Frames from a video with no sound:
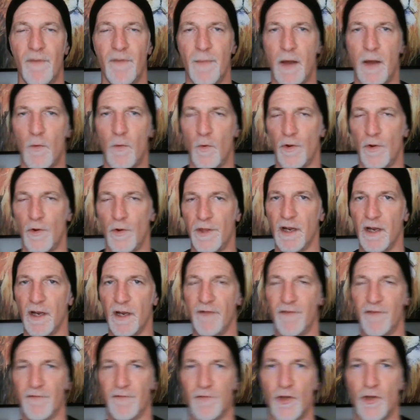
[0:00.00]
I'm not worthy
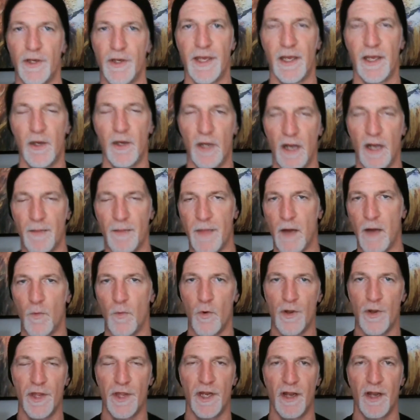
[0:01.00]
enough of looking good. I'm not
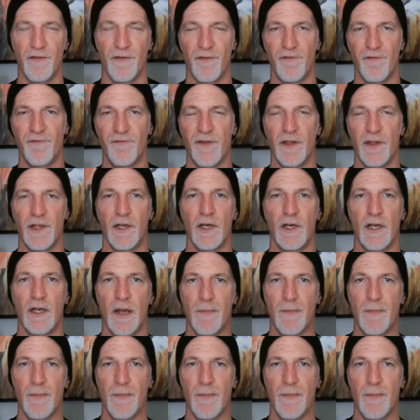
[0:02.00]
worthy enough of feeling good.